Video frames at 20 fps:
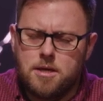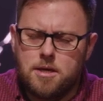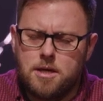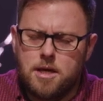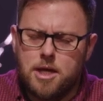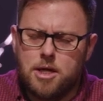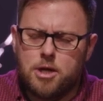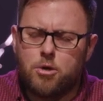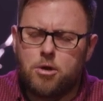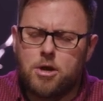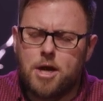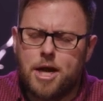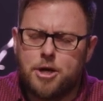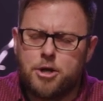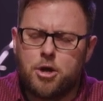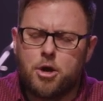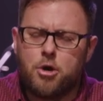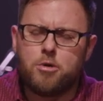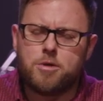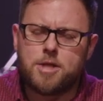And Lord, I
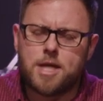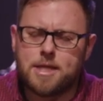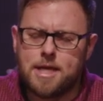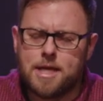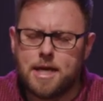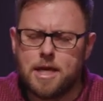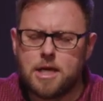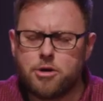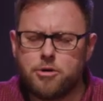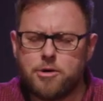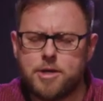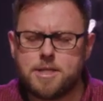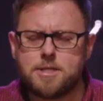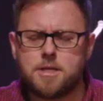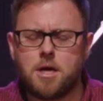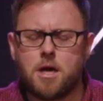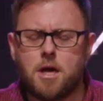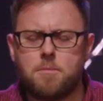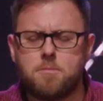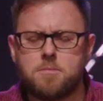know that the increase
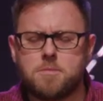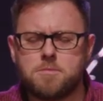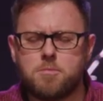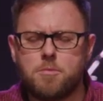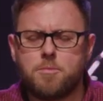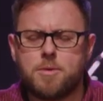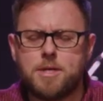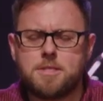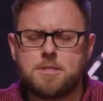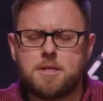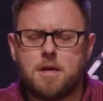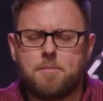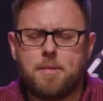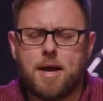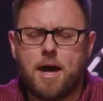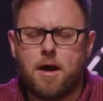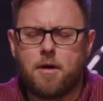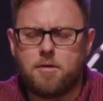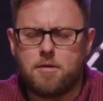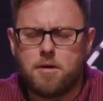comes when we step
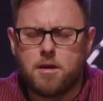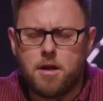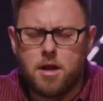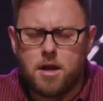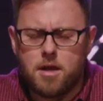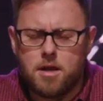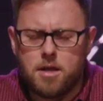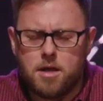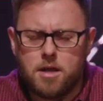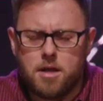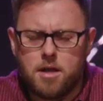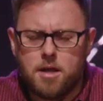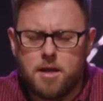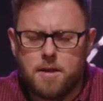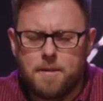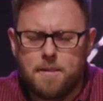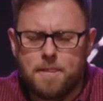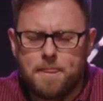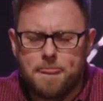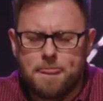out.
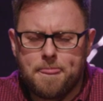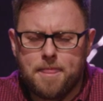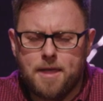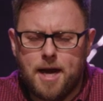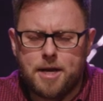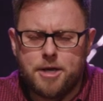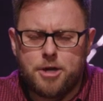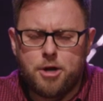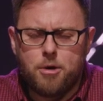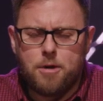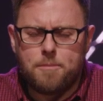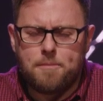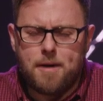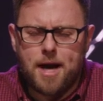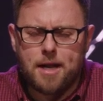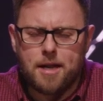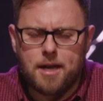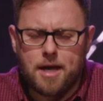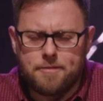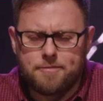I know in
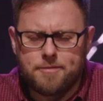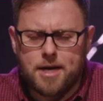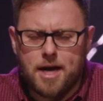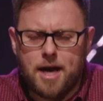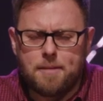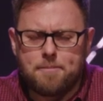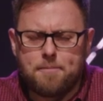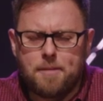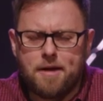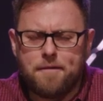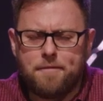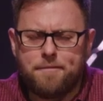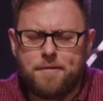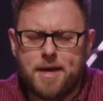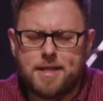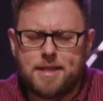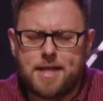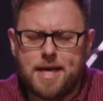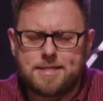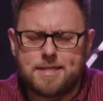my life, God, my
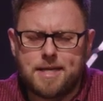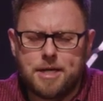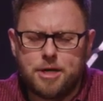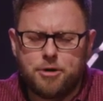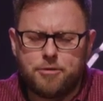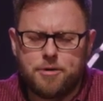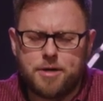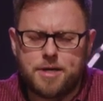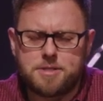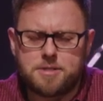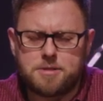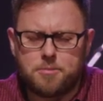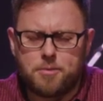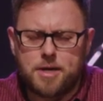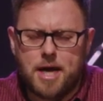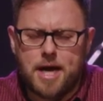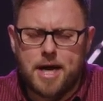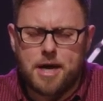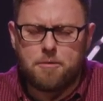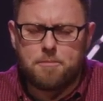faith has increased when
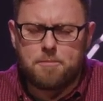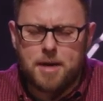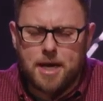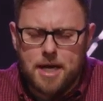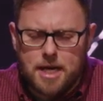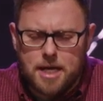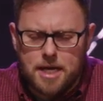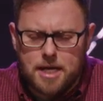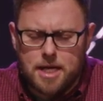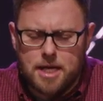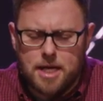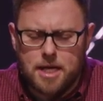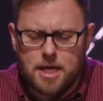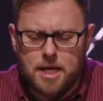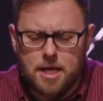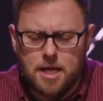I obeyed.